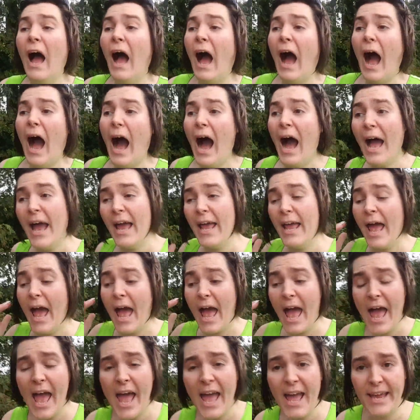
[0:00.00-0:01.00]
I
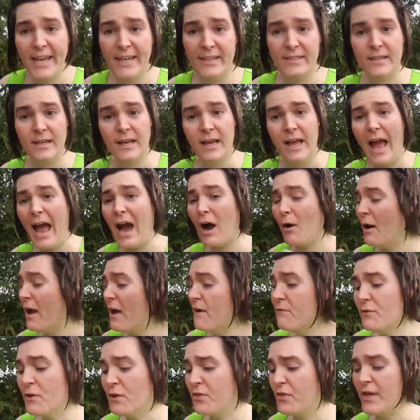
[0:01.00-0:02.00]
hate how
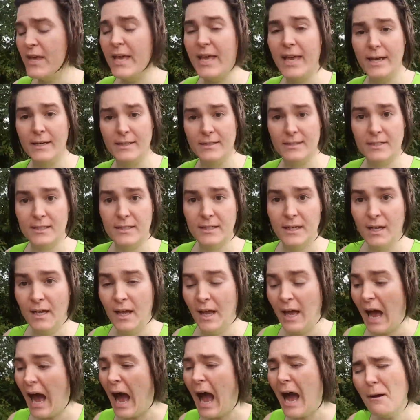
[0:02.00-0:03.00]
everything is.
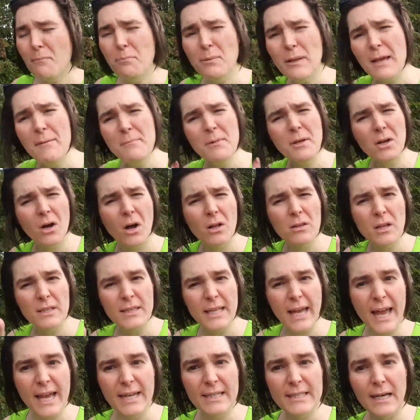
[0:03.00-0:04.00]
I blame it all on
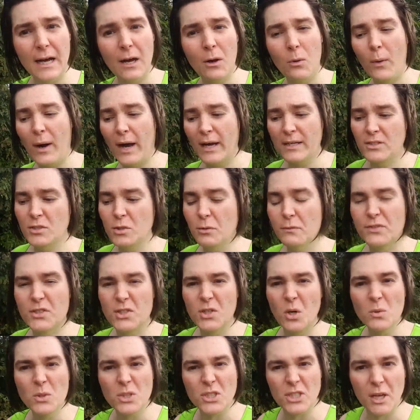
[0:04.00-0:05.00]
the anti-whites who have
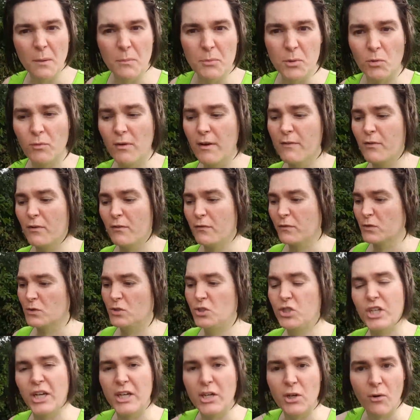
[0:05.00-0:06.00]
sold us up the river for
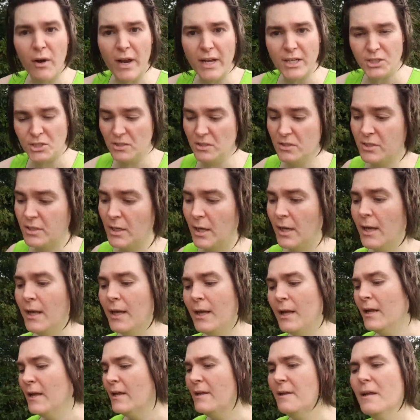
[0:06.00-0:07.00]
generations.
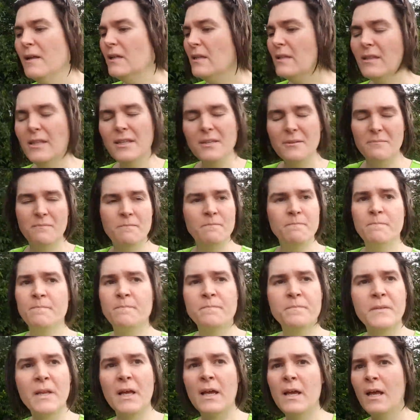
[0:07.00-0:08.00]
Look.
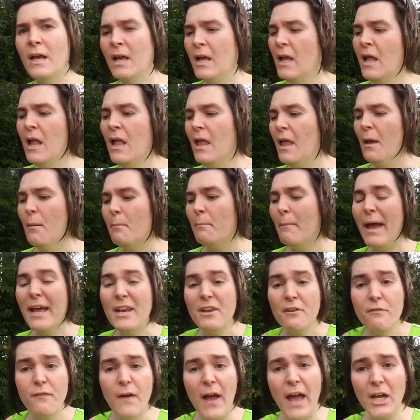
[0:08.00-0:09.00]

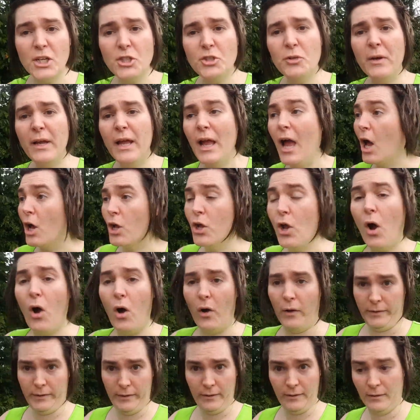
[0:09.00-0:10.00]
Manufacturing
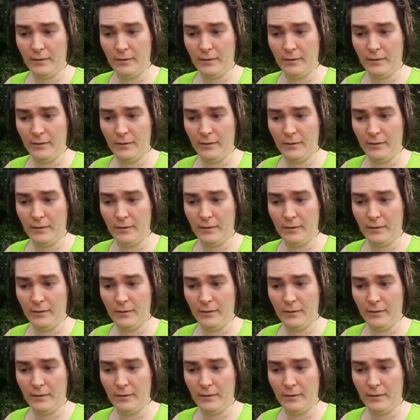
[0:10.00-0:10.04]
gone.